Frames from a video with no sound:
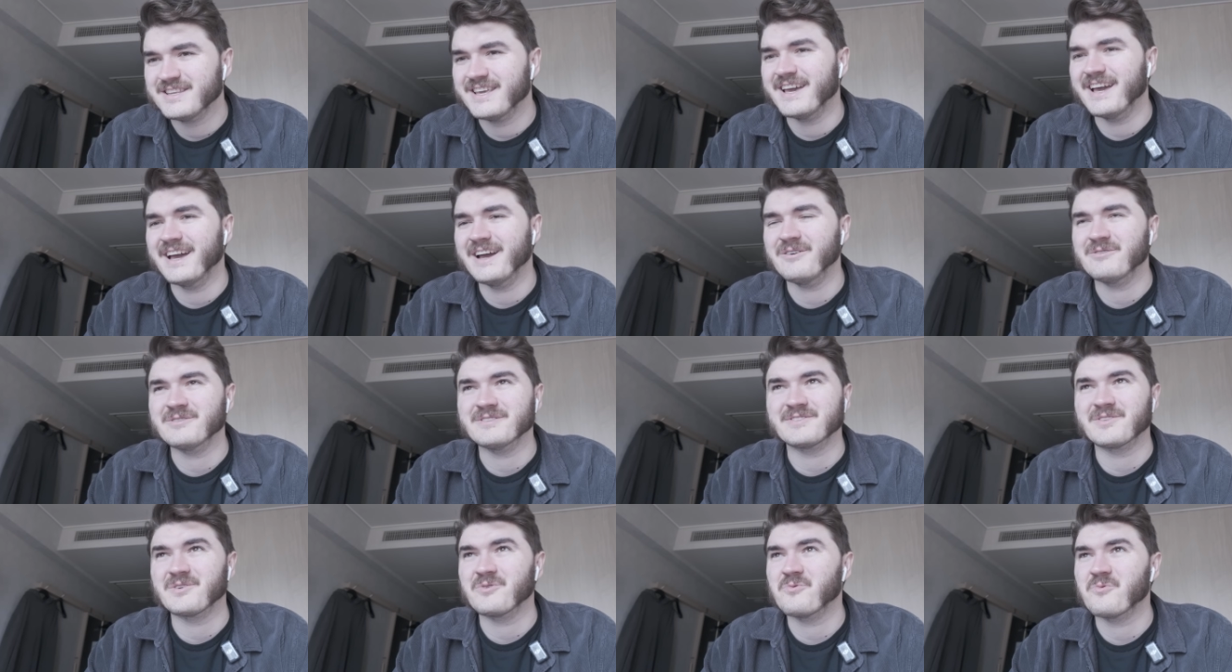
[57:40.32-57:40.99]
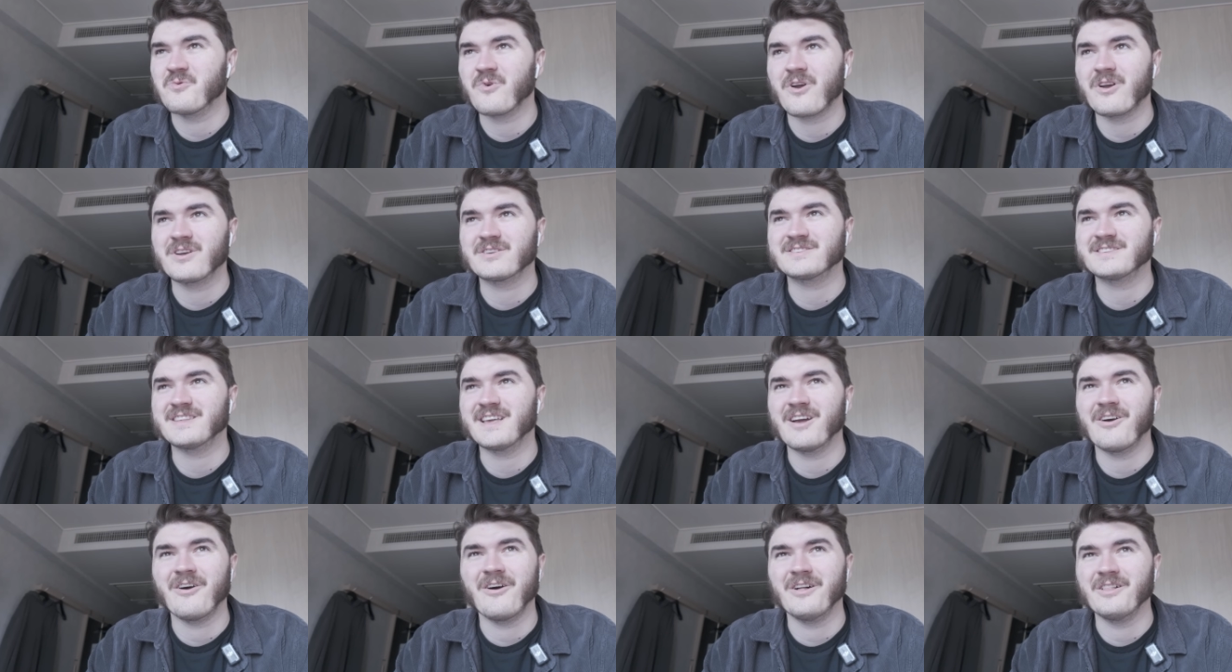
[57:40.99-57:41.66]
yeah, it was the worst
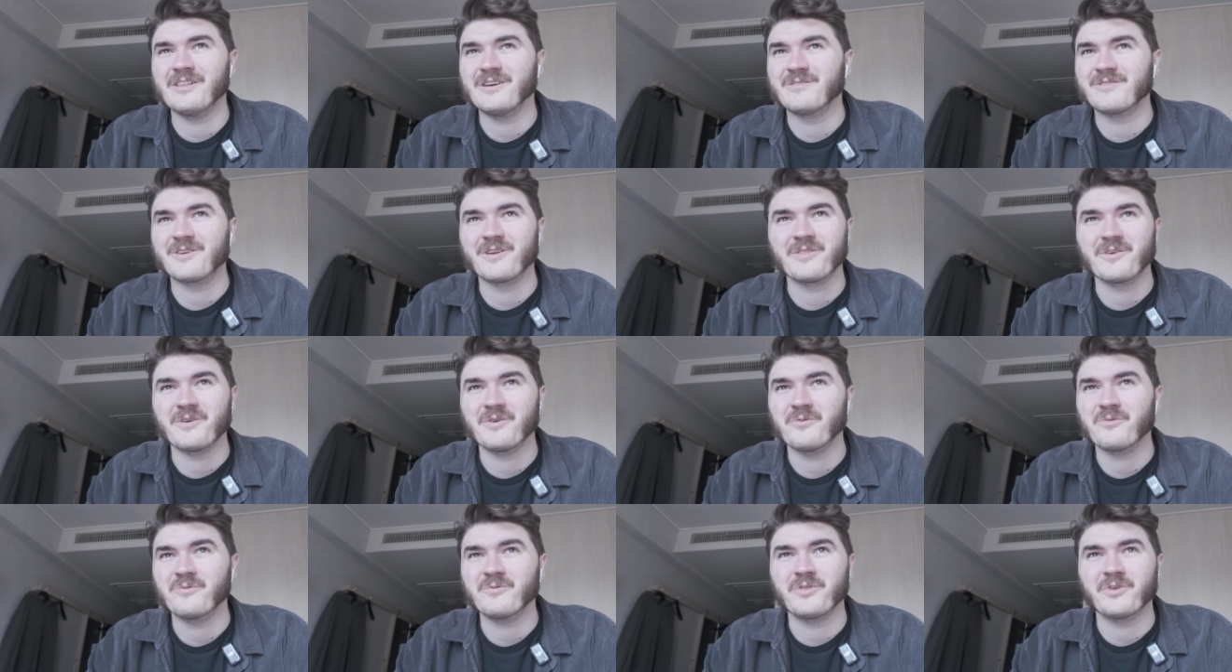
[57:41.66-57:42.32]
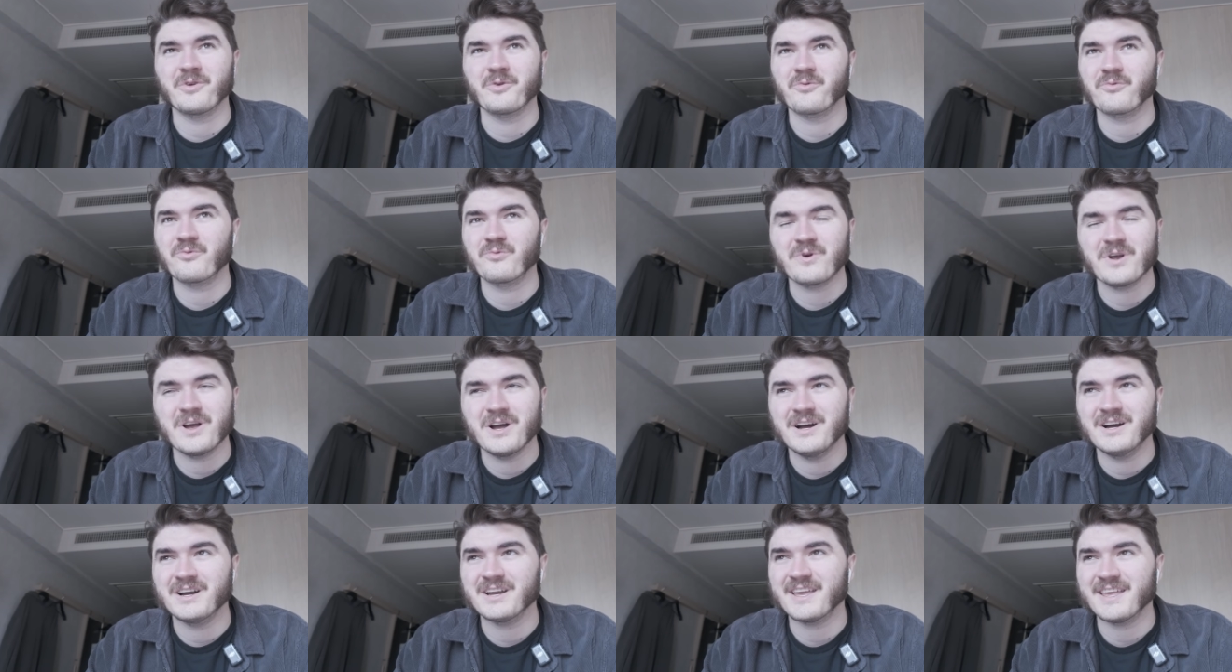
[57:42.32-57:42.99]
thing. All over the the
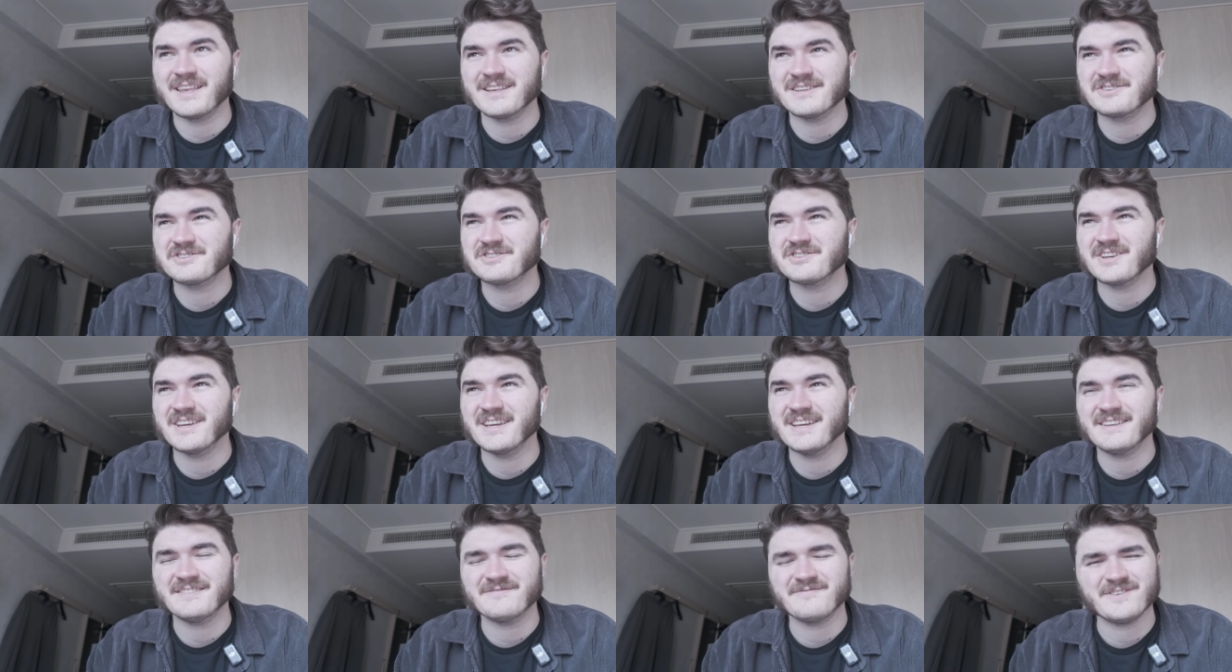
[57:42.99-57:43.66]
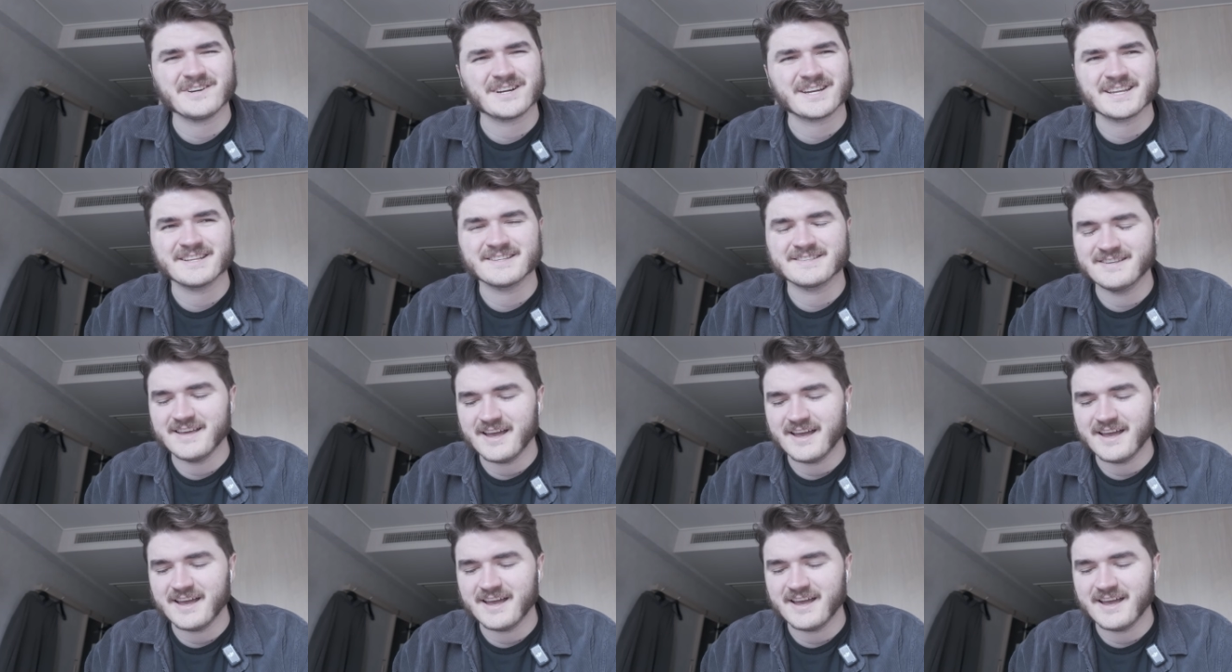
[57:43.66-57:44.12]
rug and shit. Fucking